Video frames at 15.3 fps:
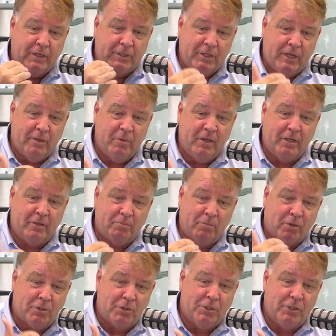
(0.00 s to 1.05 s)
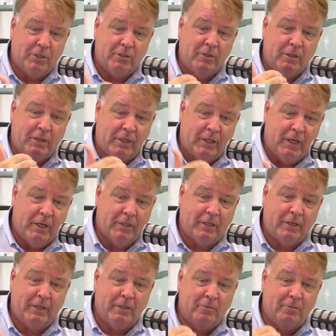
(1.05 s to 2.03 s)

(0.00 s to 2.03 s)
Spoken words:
examining Berkshire and Kelly